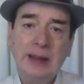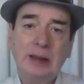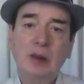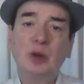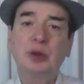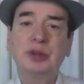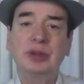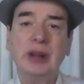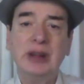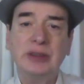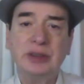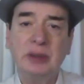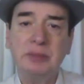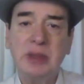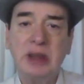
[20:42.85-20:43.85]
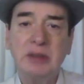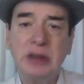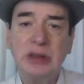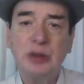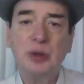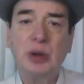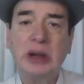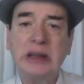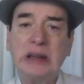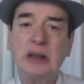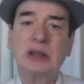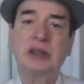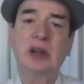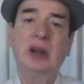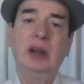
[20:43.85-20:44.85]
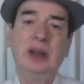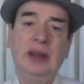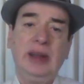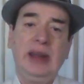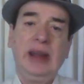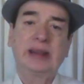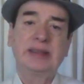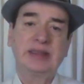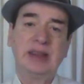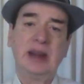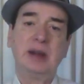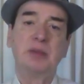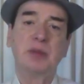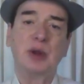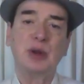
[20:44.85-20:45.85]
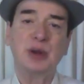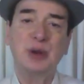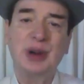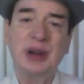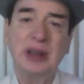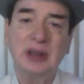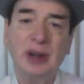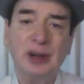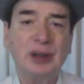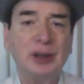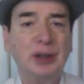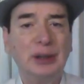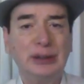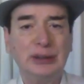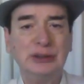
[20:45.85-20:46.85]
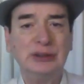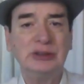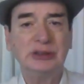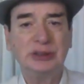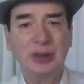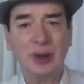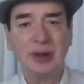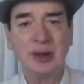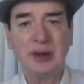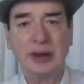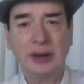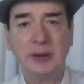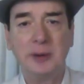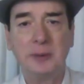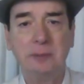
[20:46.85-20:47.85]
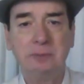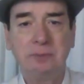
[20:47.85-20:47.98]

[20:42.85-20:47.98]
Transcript: looks like something which you cannot accept or you cannot tolerate,